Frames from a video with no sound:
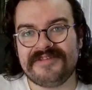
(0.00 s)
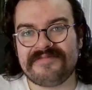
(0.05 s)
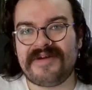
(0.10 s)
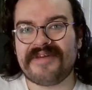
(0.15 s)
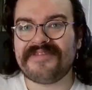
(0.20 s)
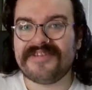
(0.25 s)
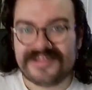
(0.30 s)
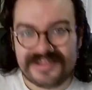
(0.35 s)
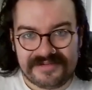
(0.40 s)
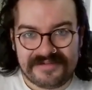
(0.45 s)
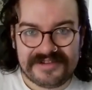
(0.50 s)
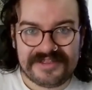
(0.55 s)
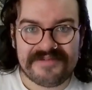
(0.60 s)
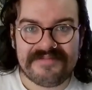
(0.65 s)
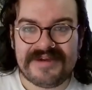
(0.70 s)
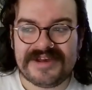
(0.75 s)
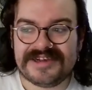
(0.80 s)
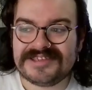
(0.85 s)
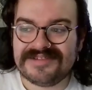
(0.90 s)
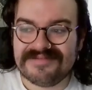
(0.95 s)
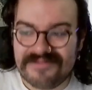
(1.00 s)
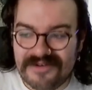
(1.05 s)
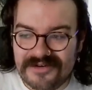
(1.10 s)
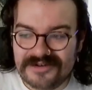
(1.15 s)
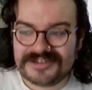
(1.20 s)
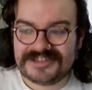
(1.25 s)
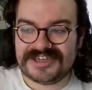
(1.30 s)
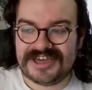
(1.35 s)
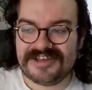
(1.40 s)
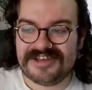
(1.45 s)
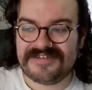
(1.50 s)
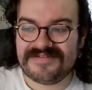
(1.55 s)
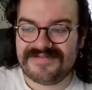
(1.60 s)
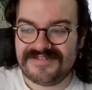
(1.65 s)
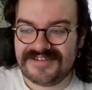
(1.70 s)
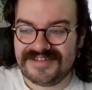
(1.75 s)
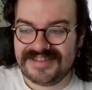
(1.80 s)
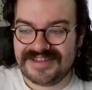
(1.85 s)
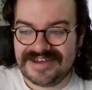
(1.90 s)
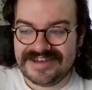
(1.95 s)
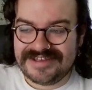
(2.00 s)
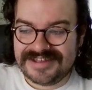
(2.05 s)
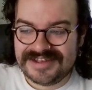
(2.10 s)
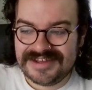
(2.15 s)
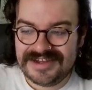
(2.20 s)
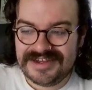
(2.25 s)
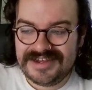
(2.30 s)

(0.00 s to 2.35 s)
but I think the one that makes the most sense for this,